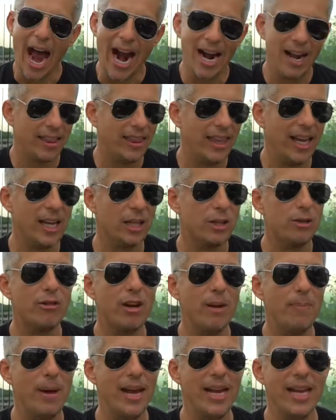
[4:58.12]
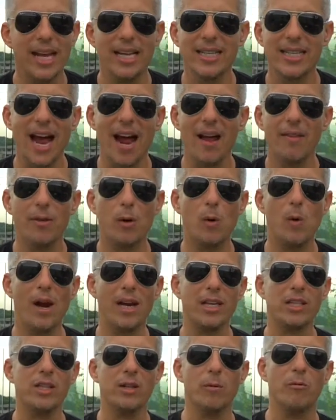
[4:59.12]
And I think a three-peat is out of the
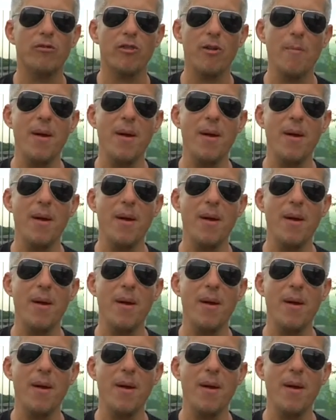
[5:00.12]
question for